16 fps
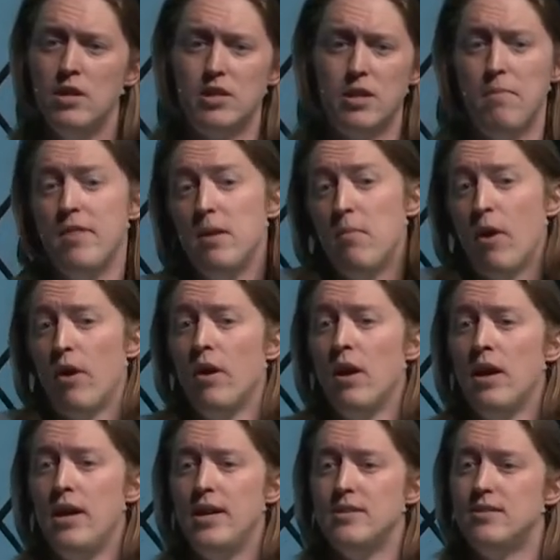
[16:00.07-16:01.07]
of them are
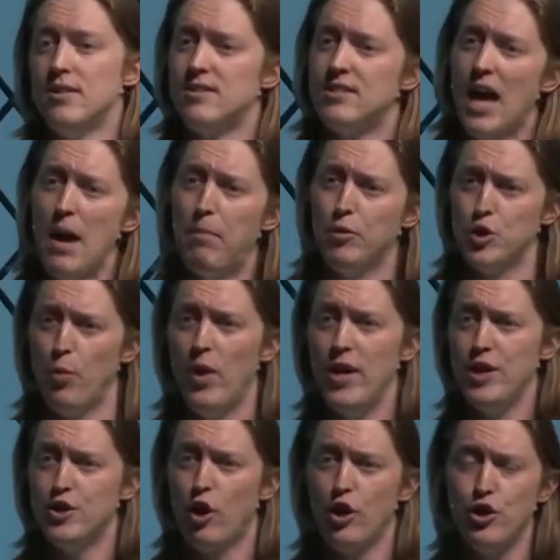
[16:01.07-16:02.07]
his disciples, the one he's
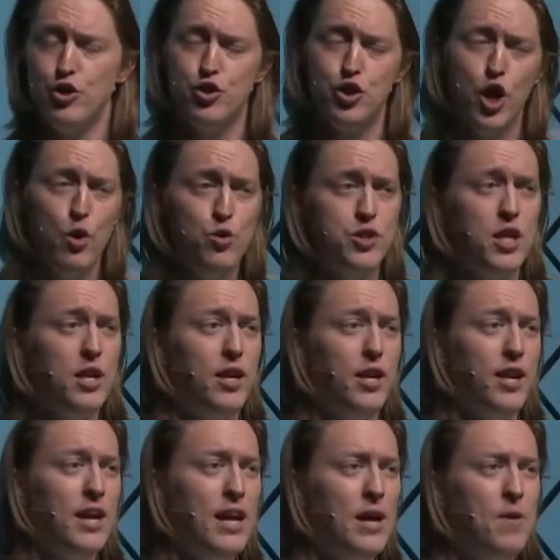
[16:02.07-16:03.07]
already chosen, and
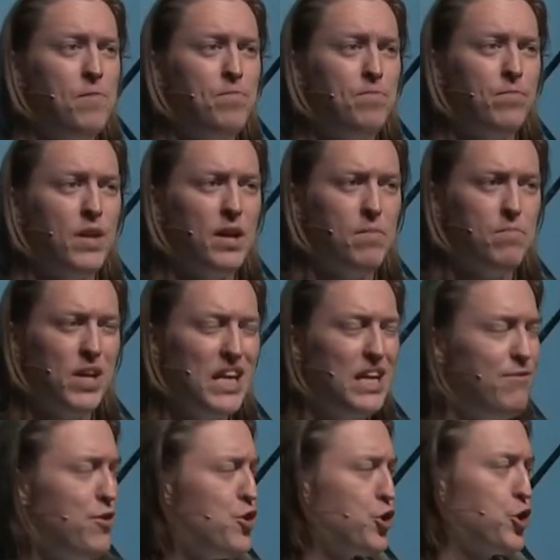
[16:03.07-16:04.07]
even
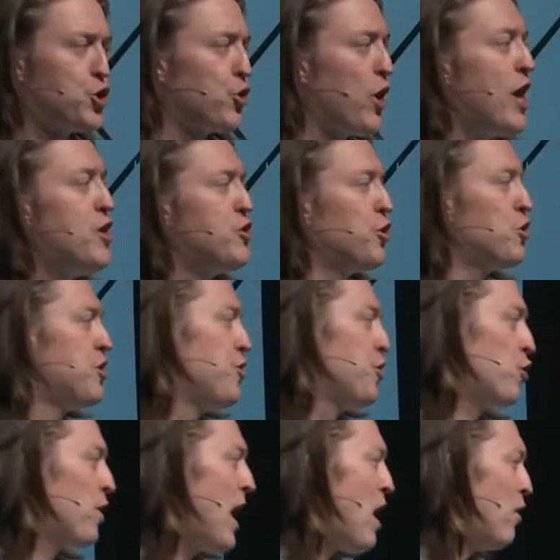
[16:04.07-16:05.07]
the strangers in the
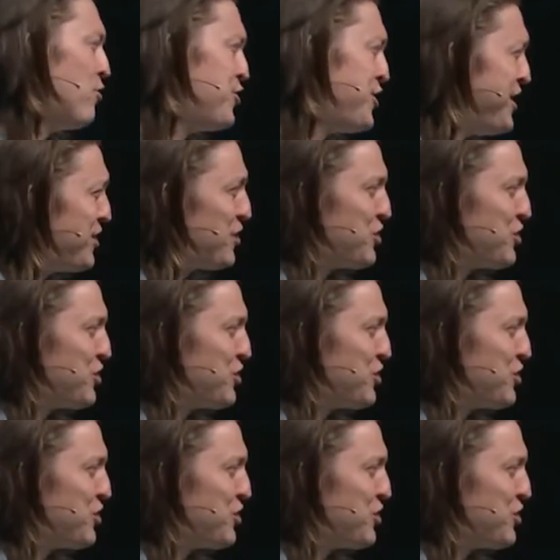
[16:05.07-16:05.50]
crowd, Jesus